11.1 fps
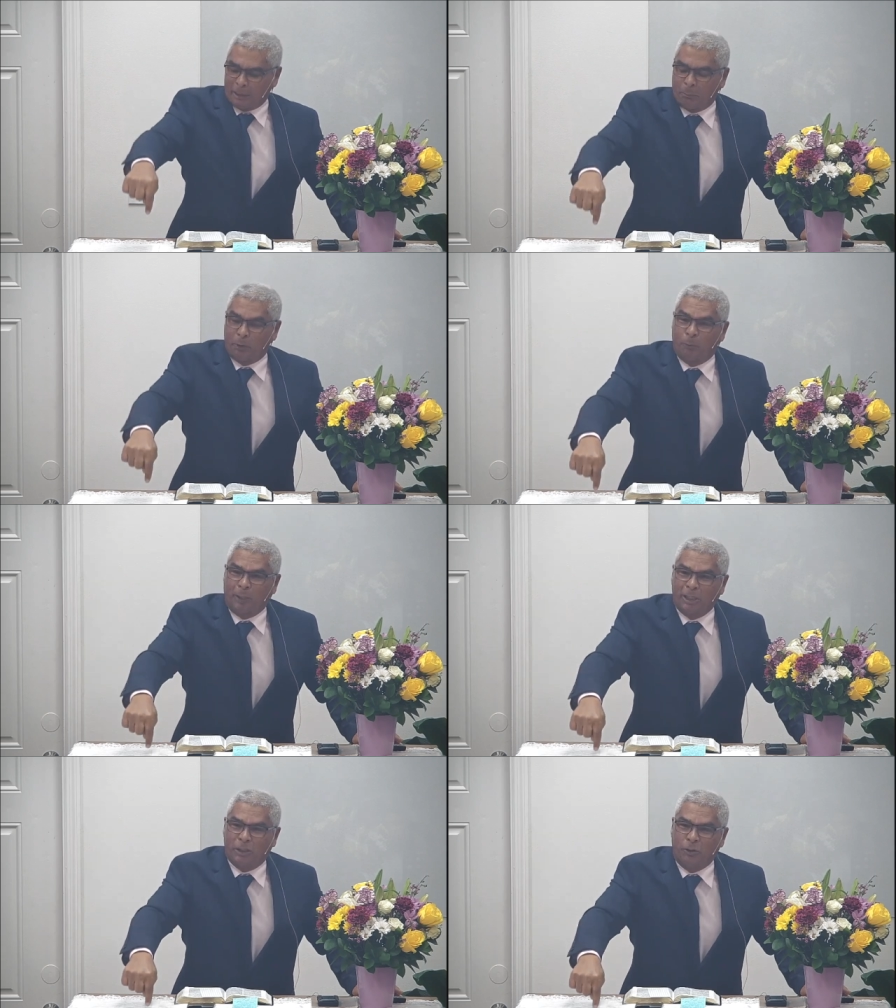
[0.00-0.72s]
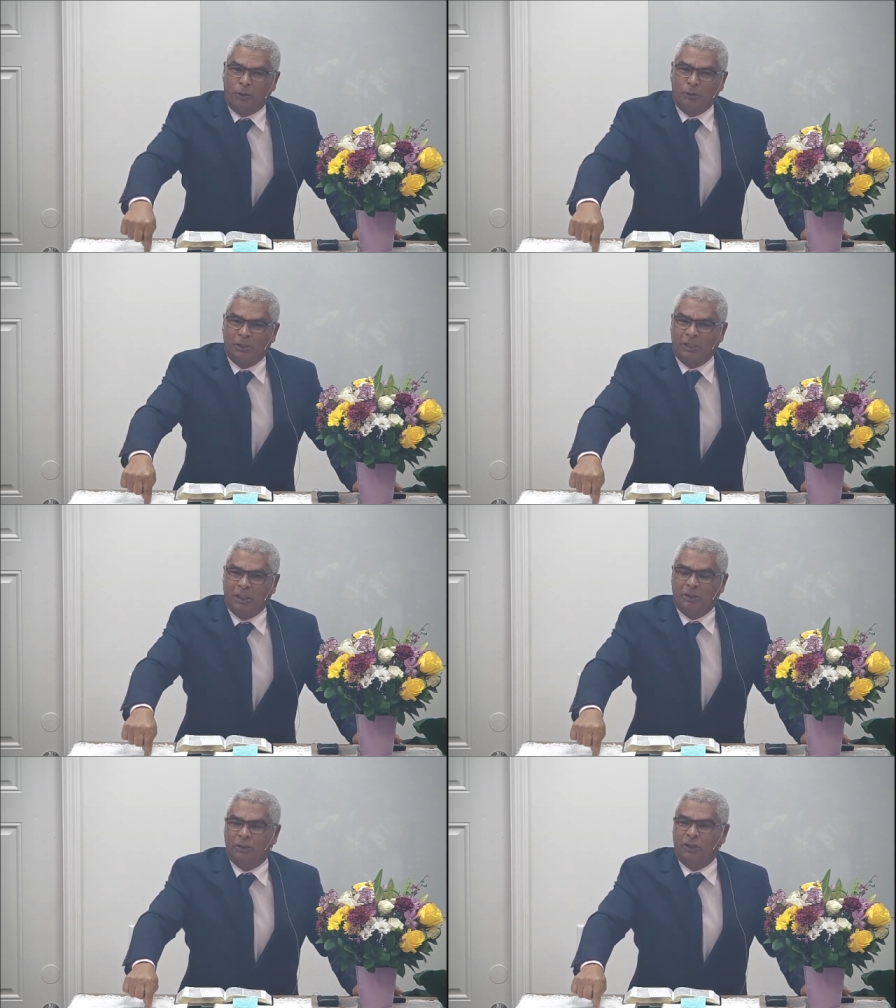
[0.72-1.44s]
But now that he had
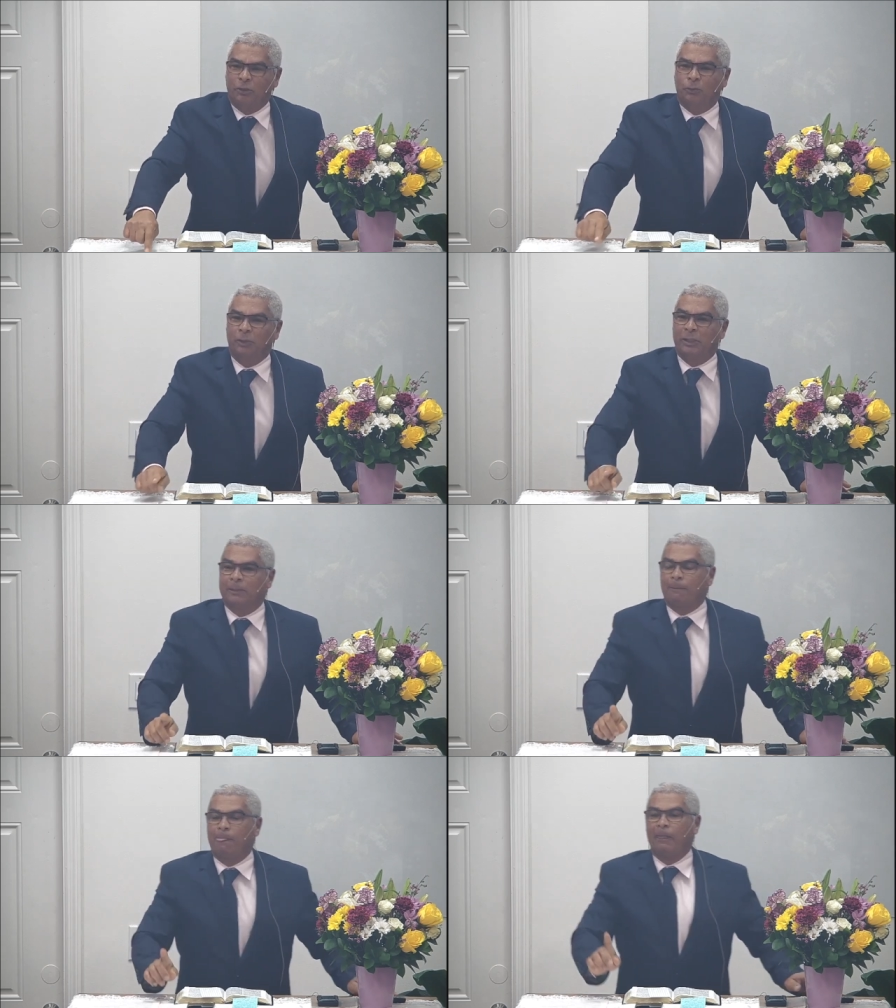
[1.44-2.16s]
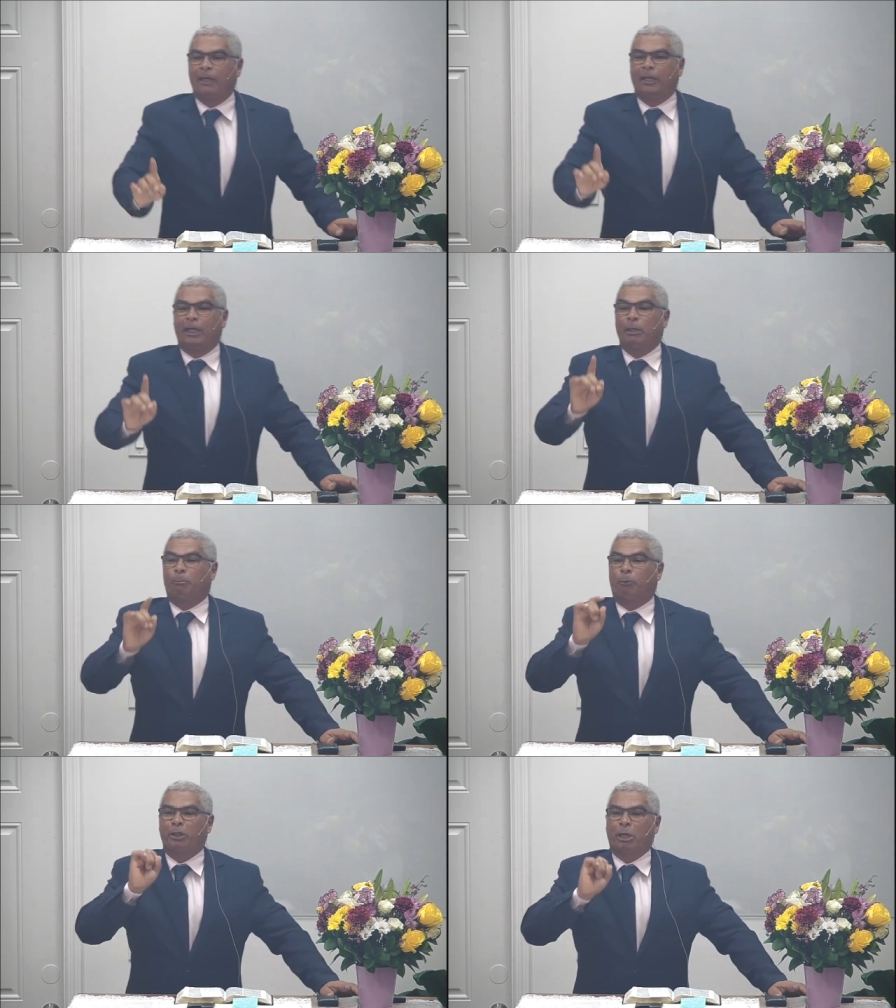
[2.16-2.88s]
been sanctified by the
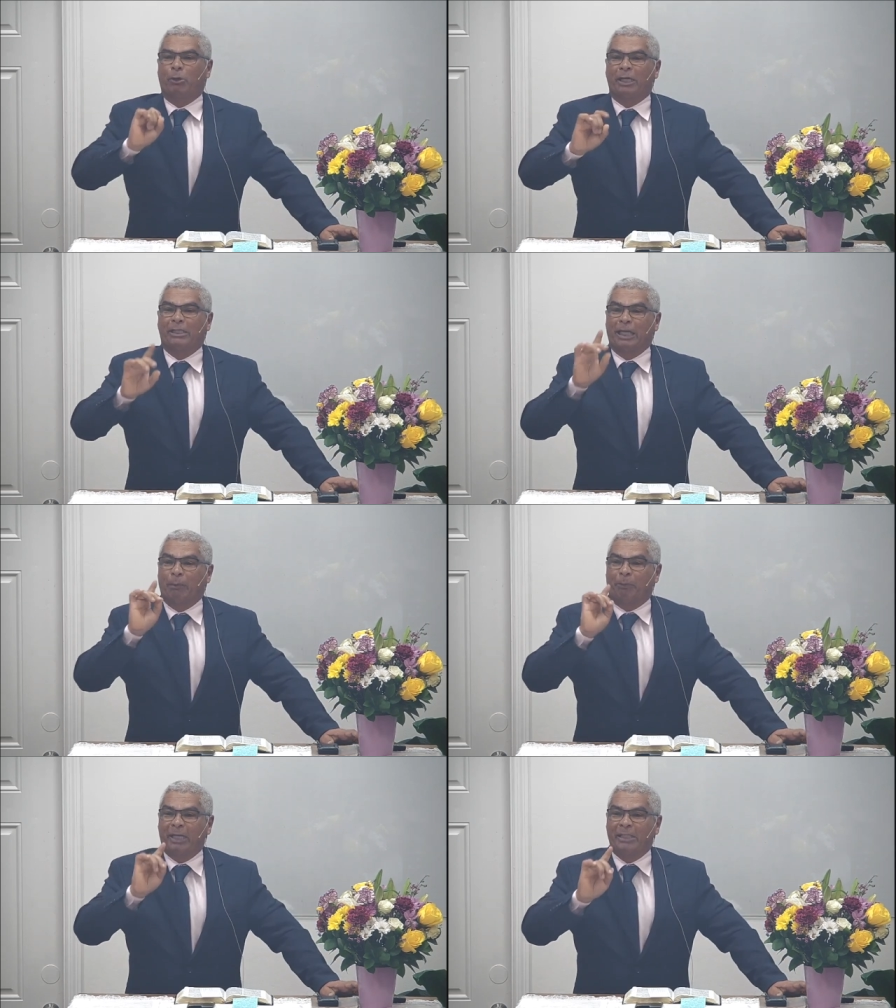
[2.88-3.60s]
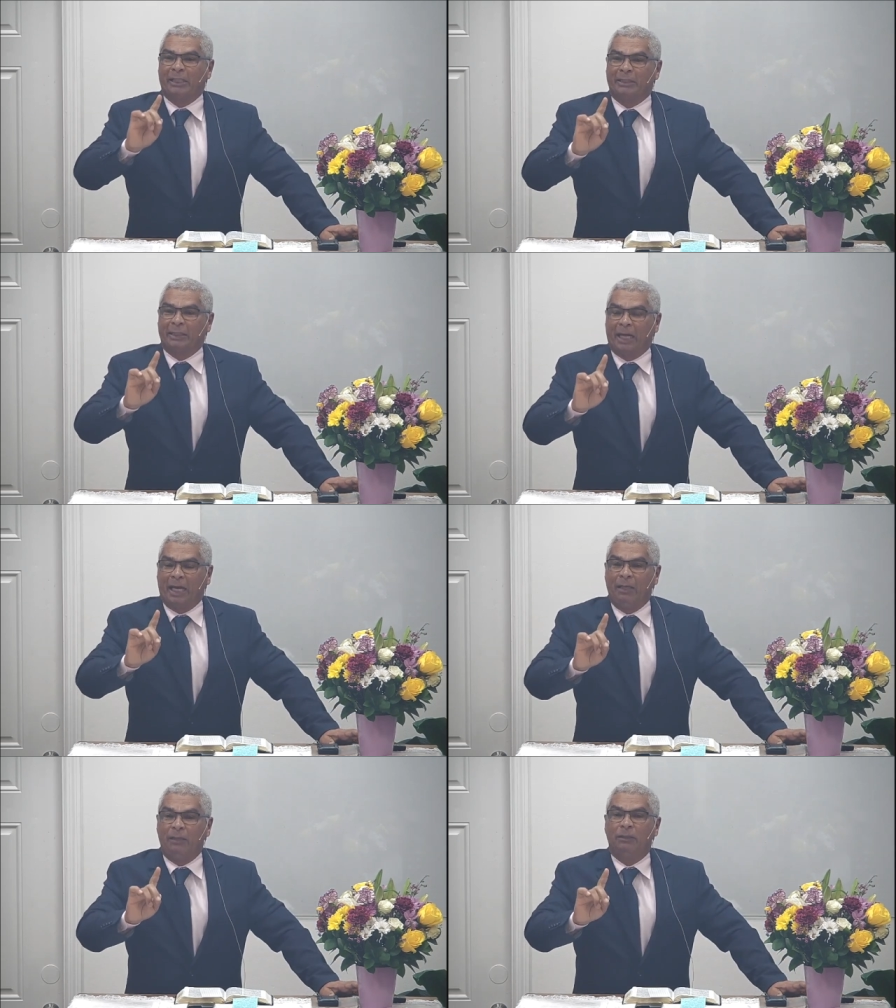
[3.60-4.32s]
precious blood of Jesus,
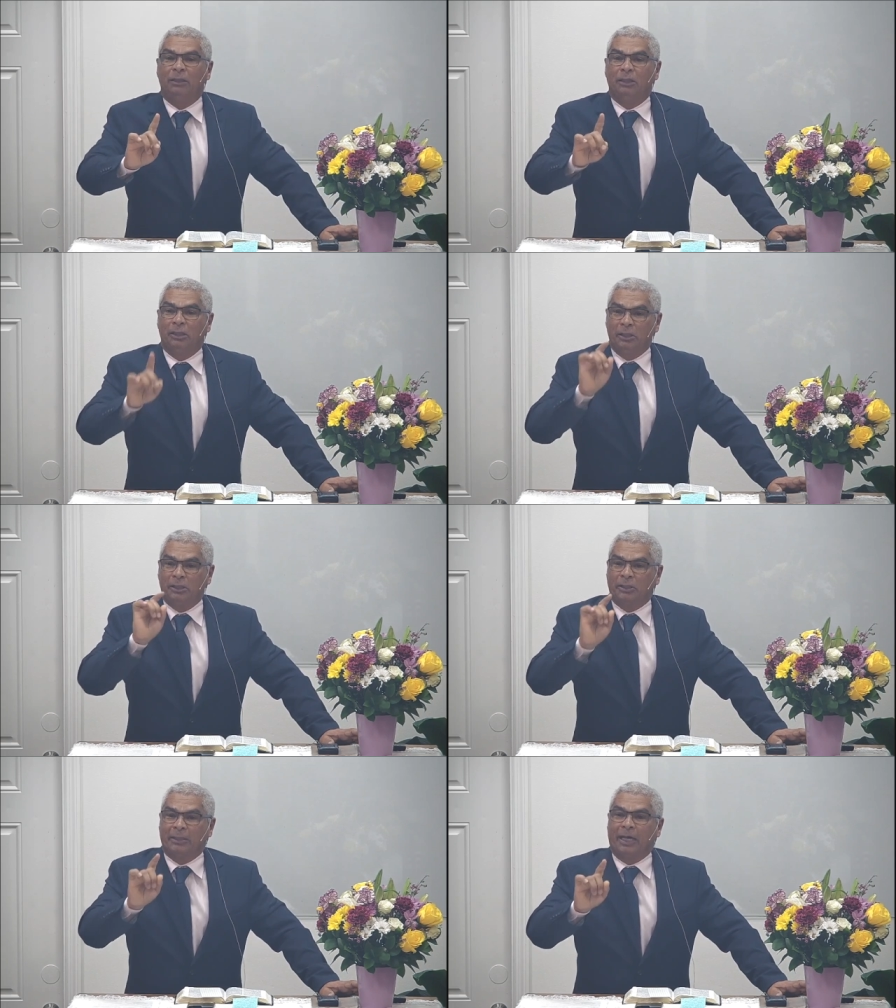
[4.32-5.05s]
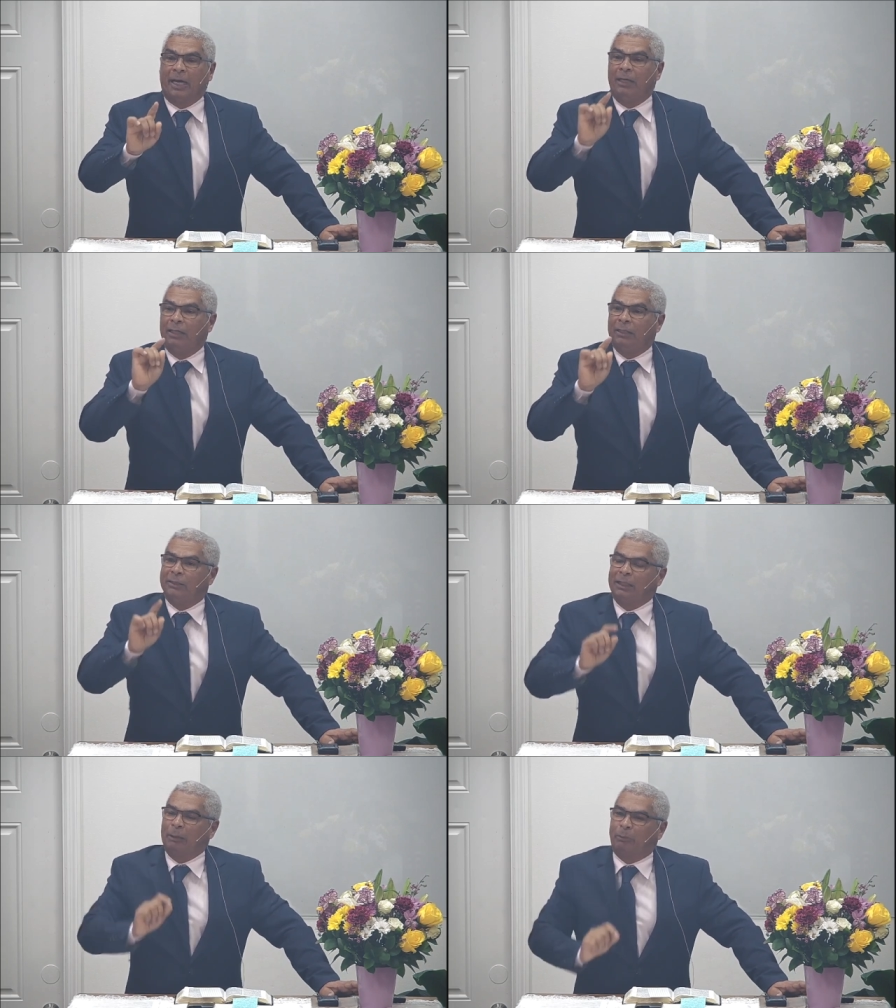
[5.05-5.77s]
was now able to present
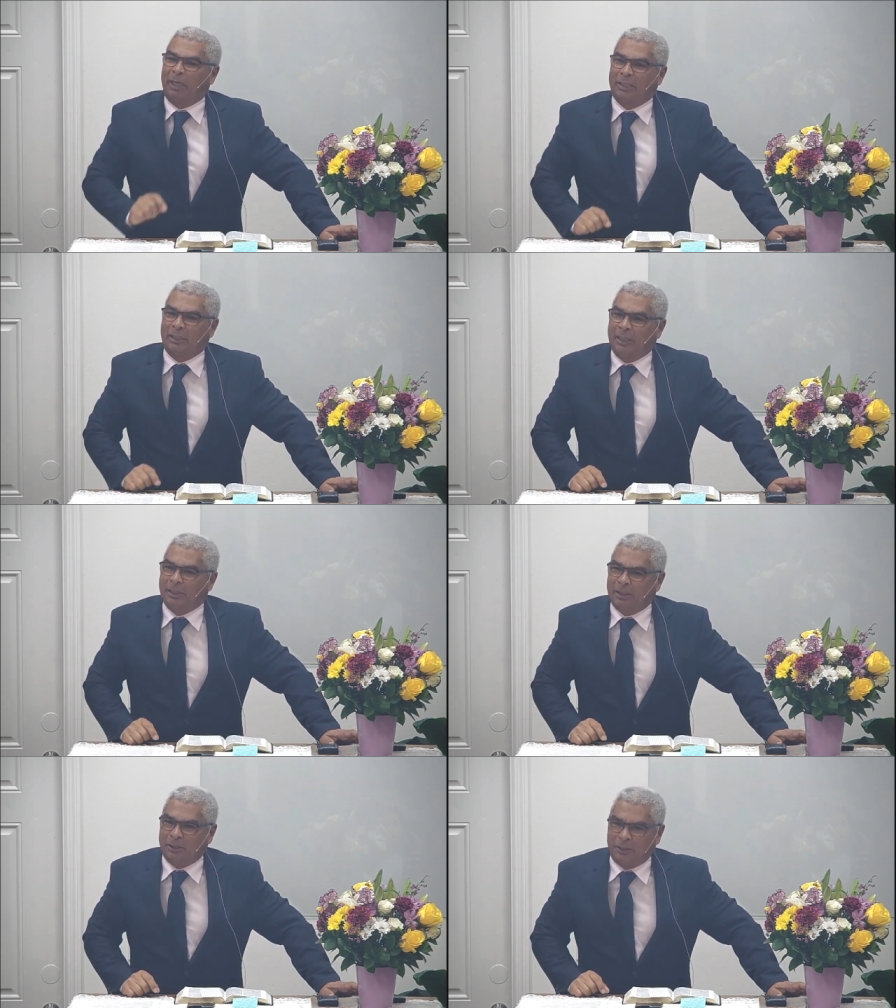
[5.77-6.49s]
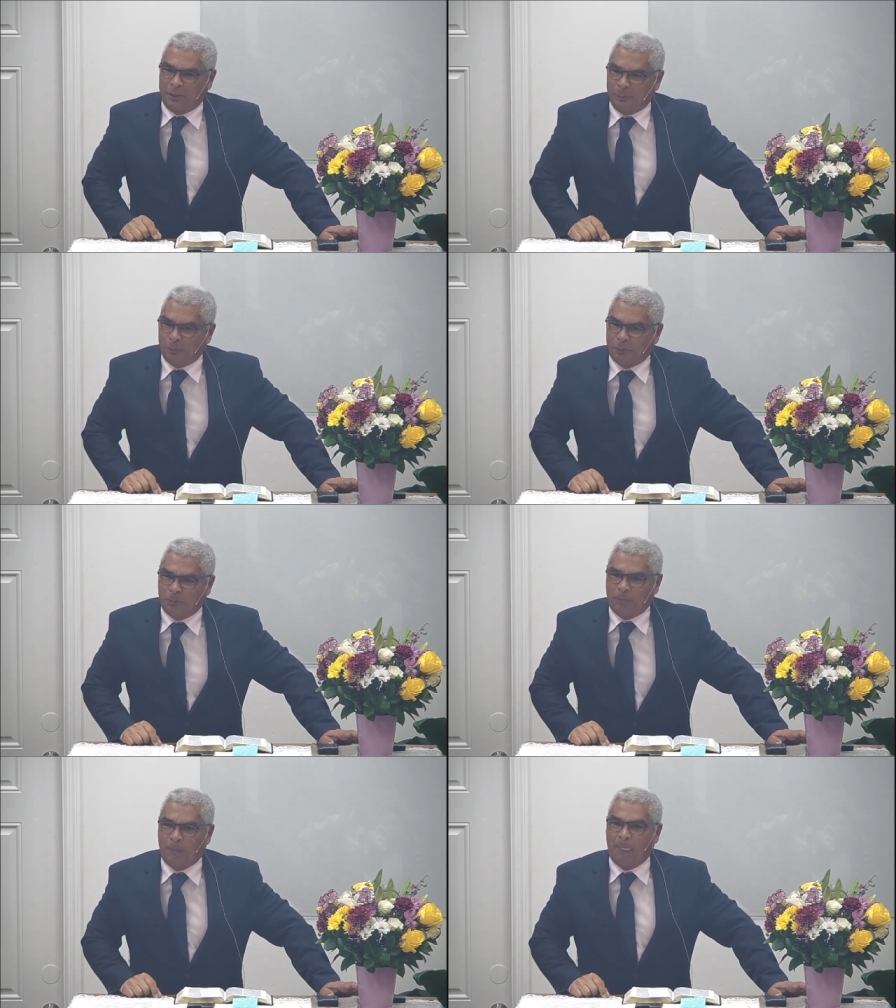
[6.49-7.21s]
himself and be in the
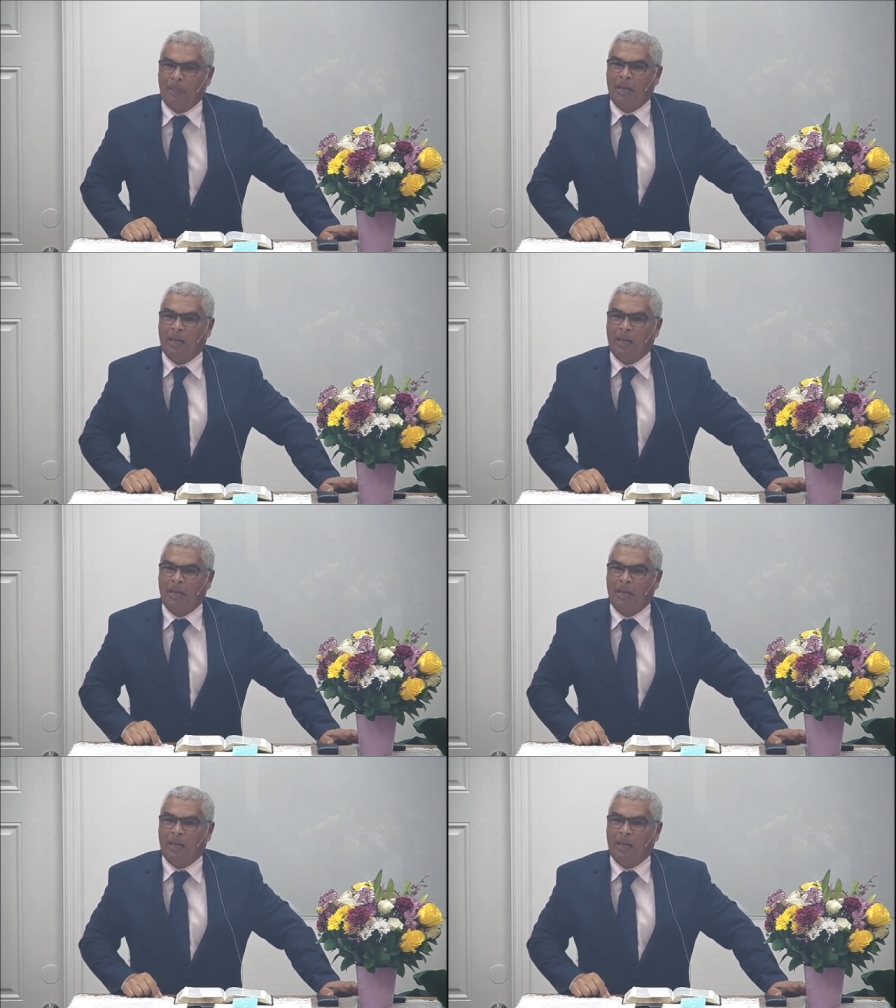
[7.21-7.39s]
presence of